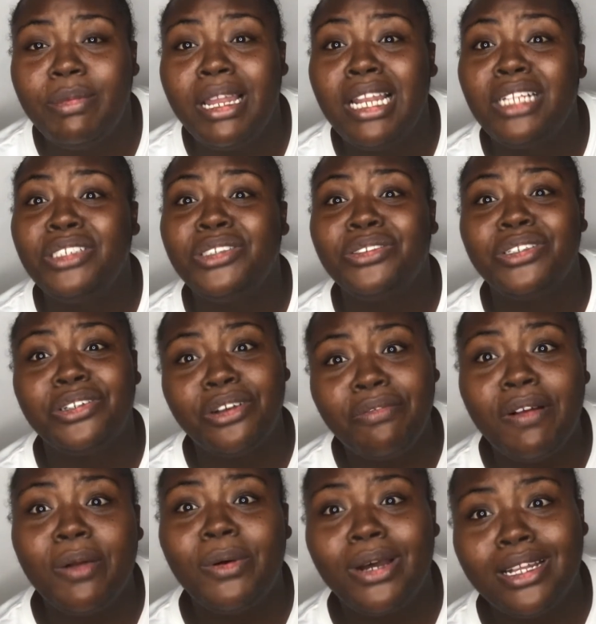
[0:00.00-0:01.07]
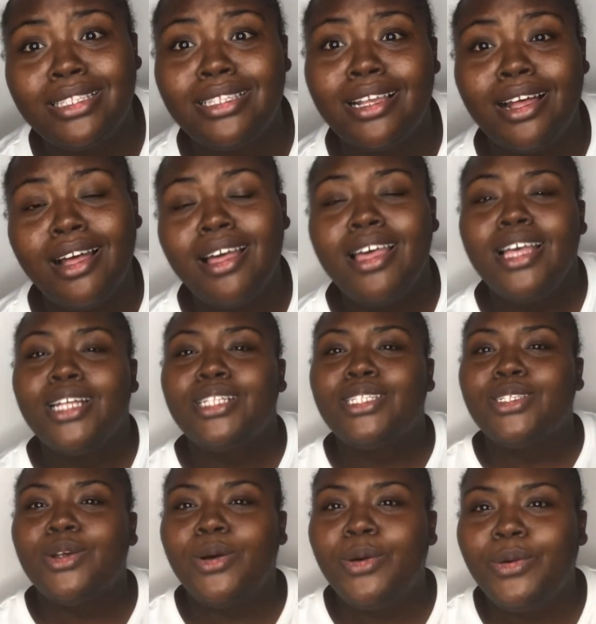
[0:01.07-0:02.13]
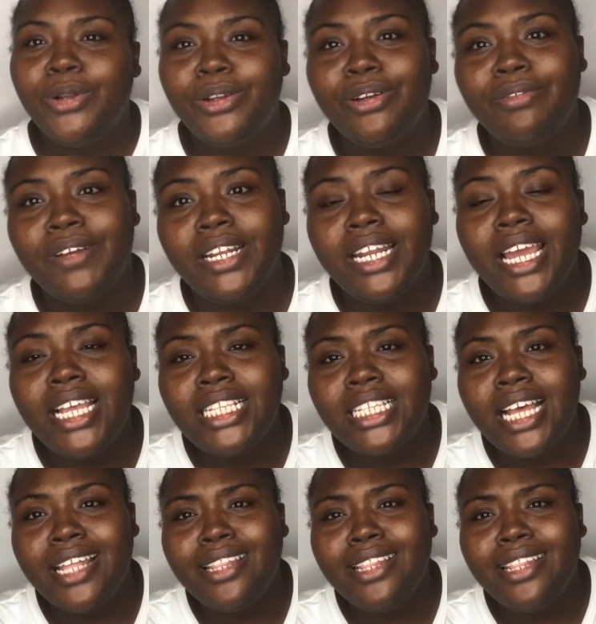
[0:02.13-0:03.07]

I like drink river water to out the river. Nice.